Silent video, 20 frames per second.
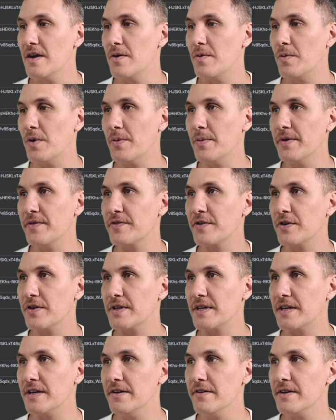what we've got
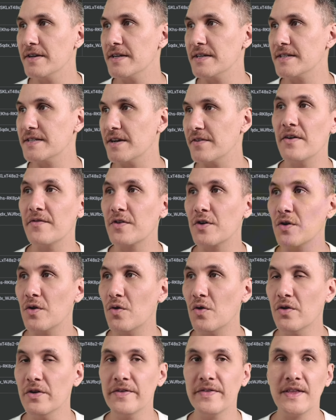here is I've got
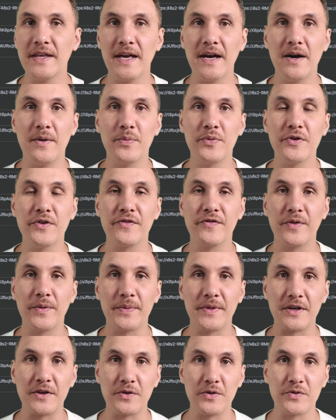all of the output
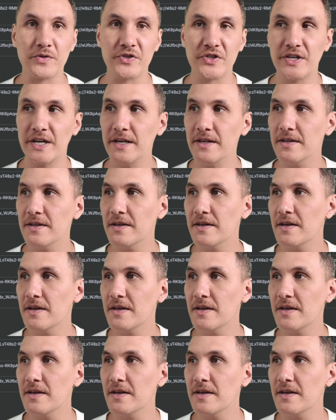from the Google Sheet,